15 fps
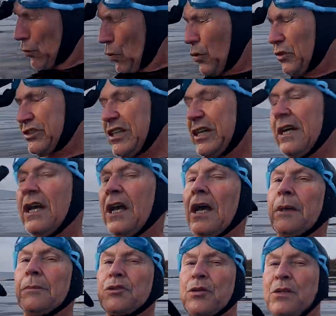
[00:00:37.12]
water
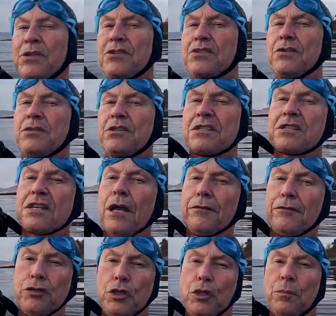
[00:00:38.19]
between the suit
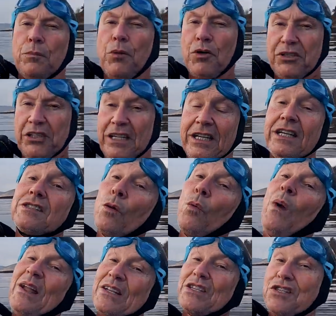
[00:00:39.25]
itself and your body. It is a
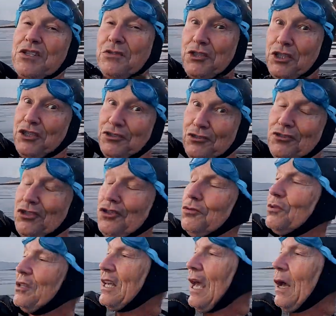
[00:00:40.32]
wetsuit, you
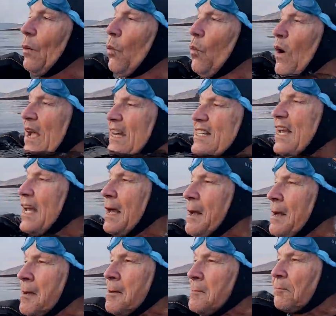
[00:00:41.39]
do get wet
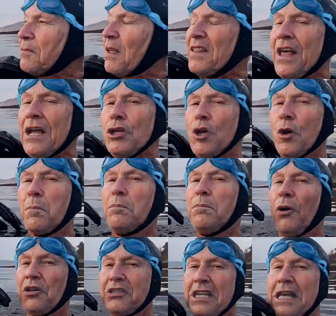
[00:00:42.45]
and then your
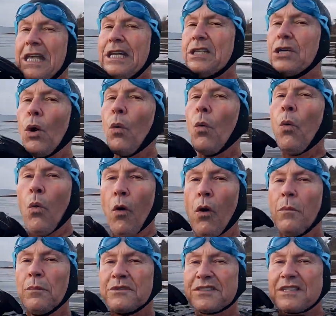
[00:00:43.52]
body heat
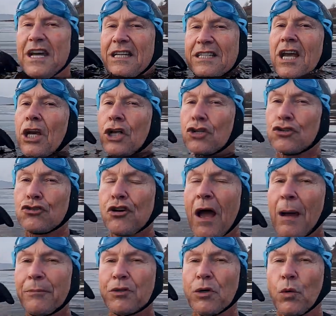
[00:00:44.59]
warms that
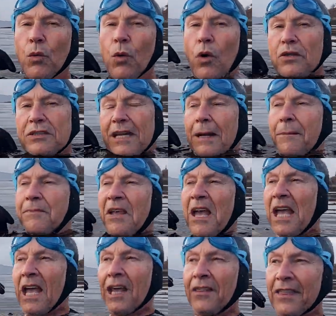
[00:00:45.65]
trapped water.
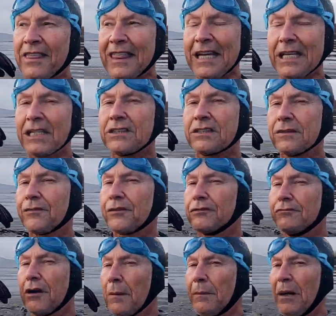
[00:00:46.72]
The thickness of
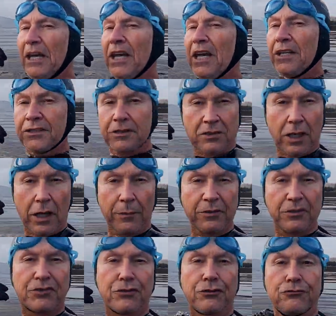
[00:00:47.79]
the rubber
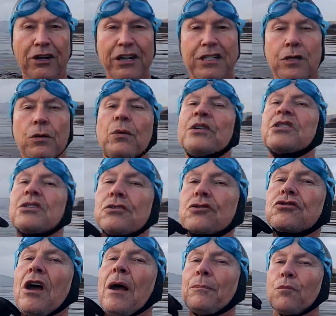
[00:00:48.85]
determines the rate at which the
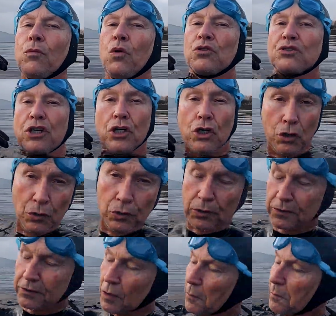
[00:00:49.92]
trapped water
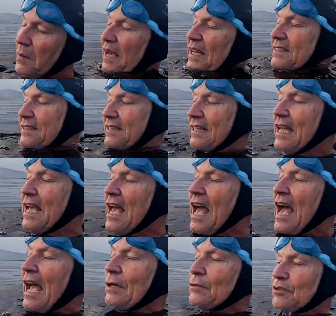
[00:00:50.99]
cools compared to the
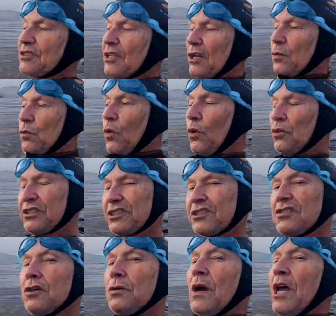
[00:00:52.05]
outside water,
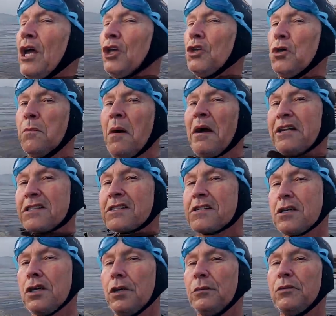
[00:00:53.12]
so you might
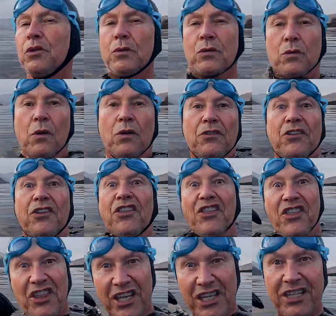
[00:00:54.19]
assume you would want the
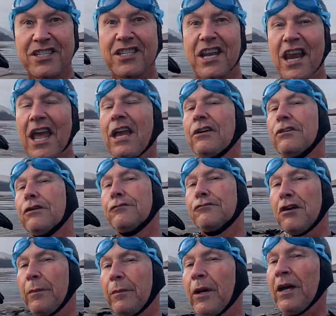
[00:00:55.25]
thickest layer
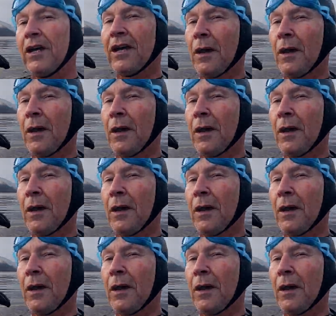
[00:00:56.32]
of rubber